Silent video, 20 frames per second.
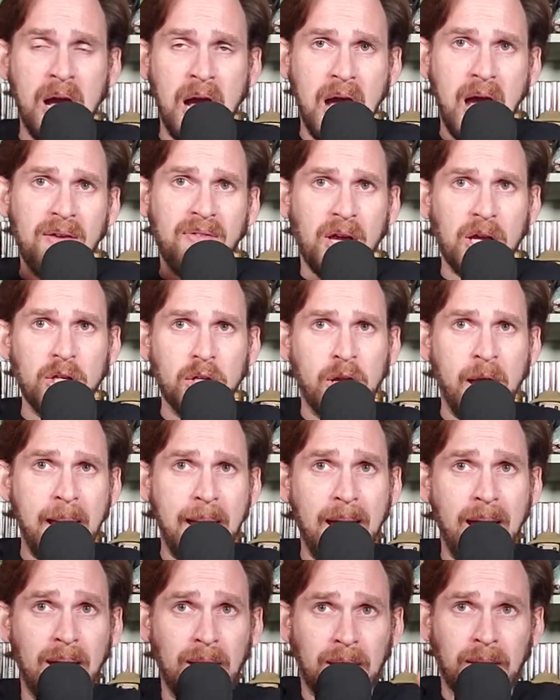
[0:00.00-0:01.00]
I've got you
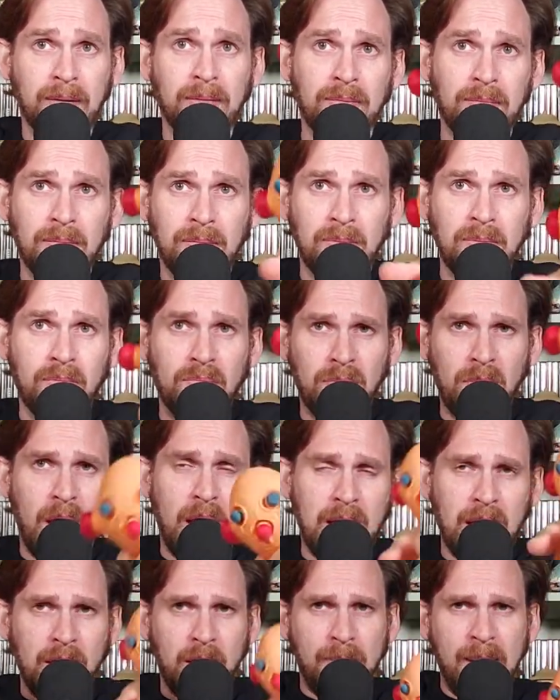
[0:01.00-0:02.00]
back! I
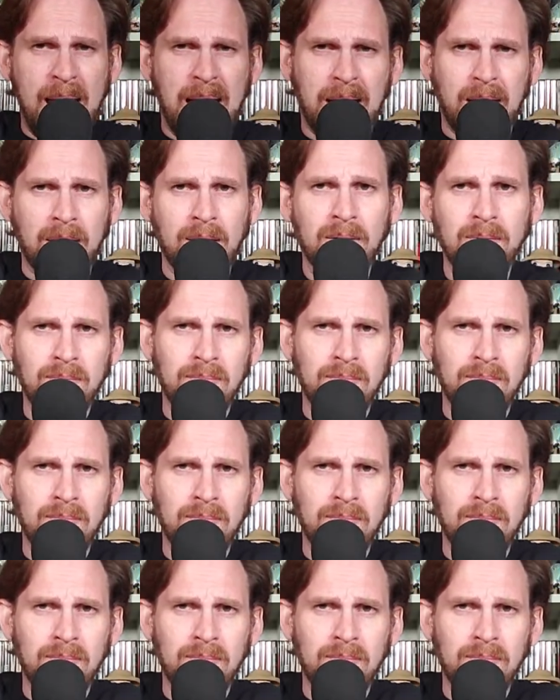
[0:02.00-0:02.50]
got your back!